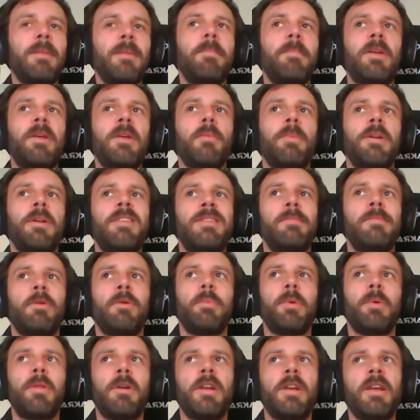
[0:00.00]
can be
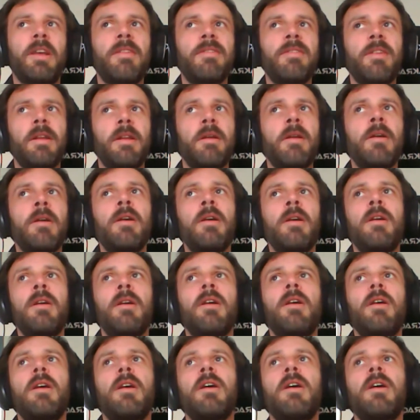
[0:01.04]
compatible with legacy,
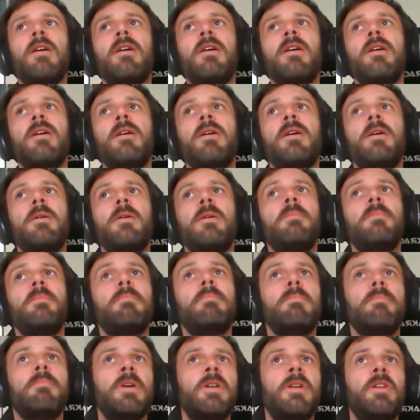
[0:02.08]

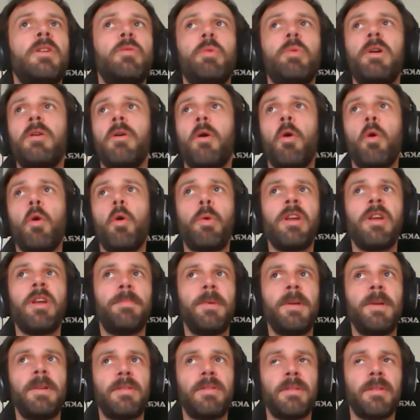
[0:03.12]
but it will
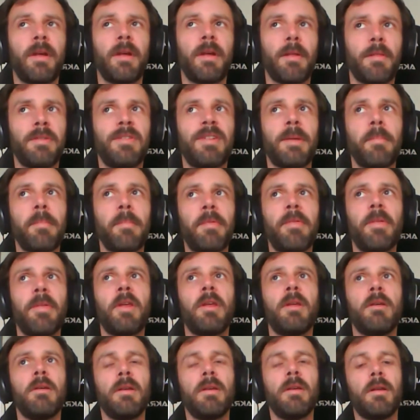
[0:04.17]
always be the same
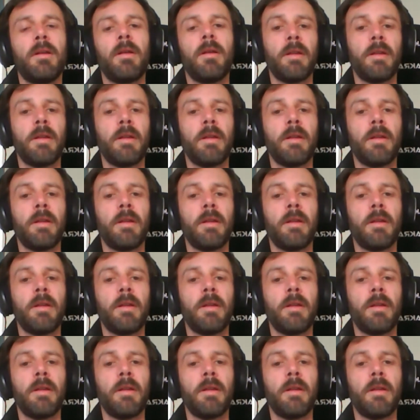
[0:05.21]
thing.